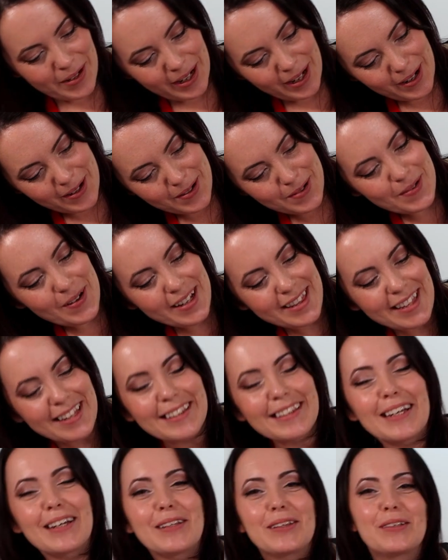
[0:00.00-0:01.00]
we go. I
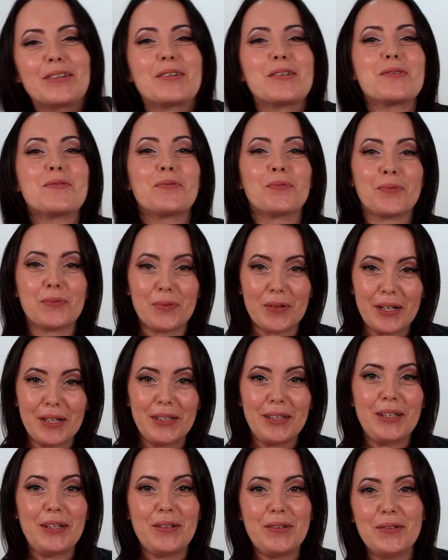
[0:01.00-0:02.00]
think that looks
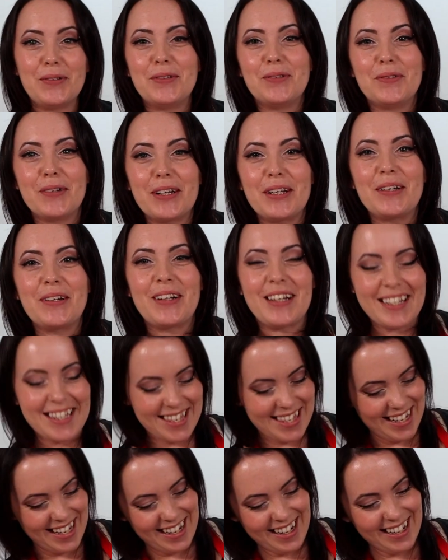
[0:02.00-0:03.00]
really cool. What do you guys
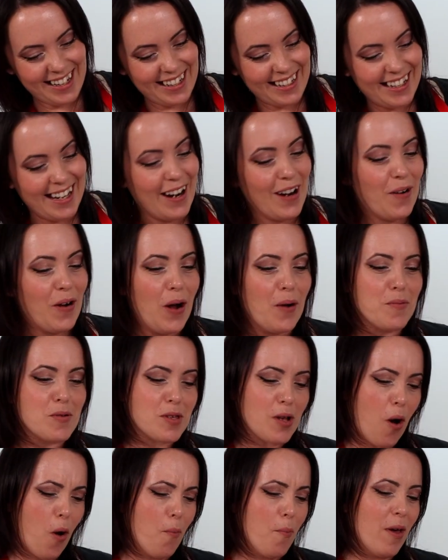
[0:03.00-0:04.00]
think? Now, I
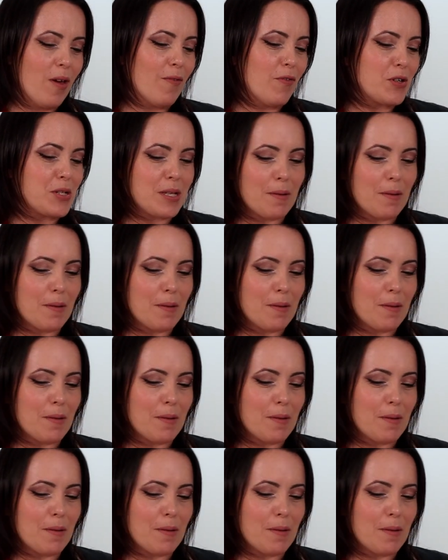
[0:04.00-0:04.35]
was hoping for